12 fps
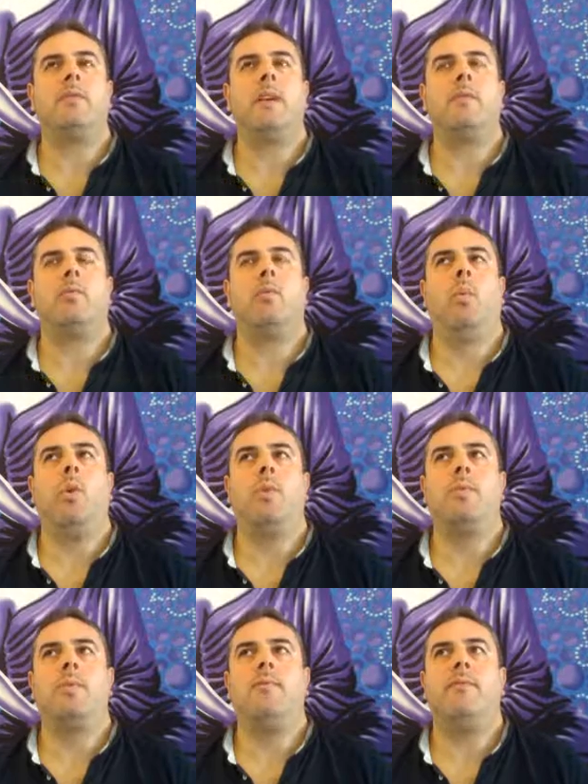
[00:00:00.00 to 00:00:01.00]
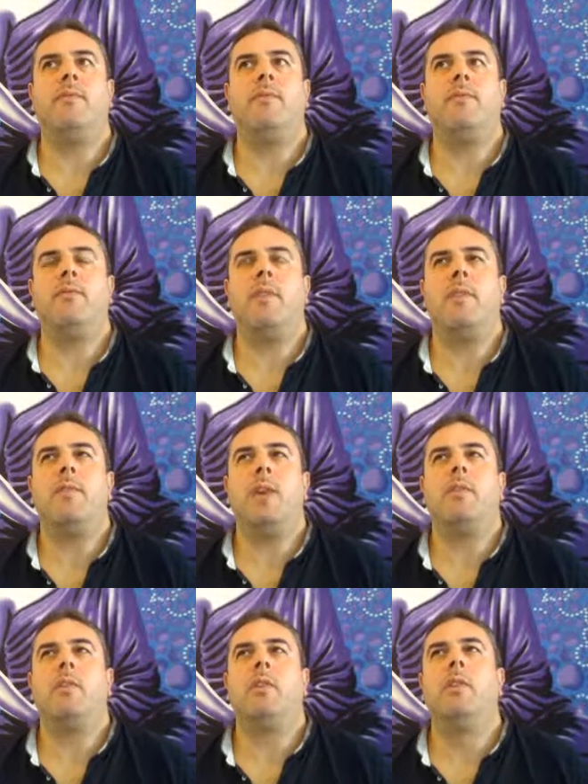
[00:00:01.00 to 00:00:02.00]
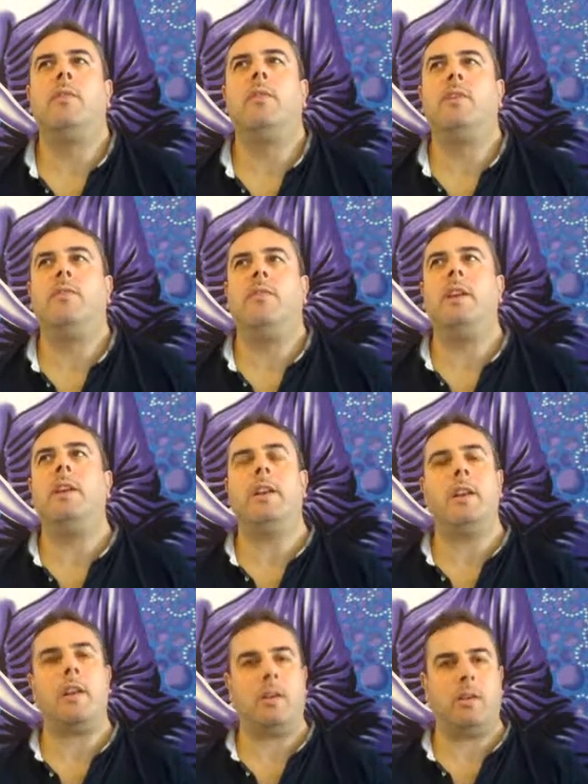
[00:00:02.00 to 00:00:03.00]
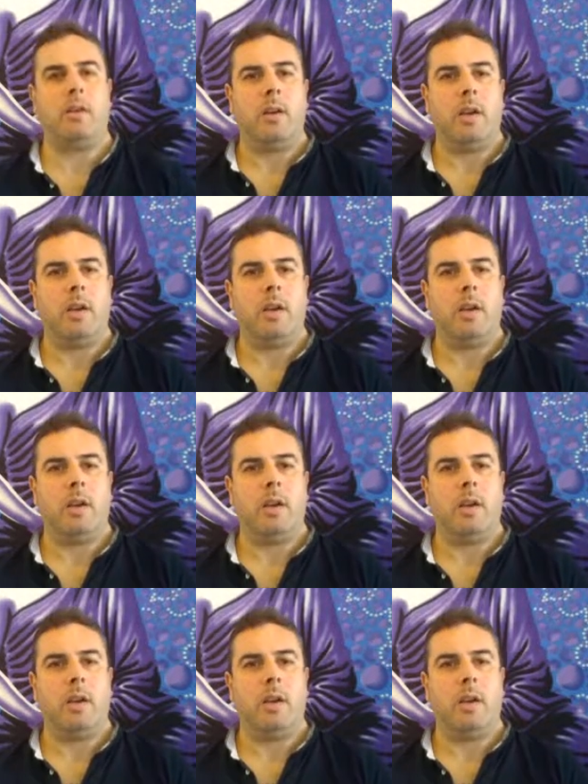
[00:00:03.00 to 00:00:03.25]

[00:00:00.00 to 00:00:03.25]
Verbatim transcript: that warmth and, and lovely feeling in our,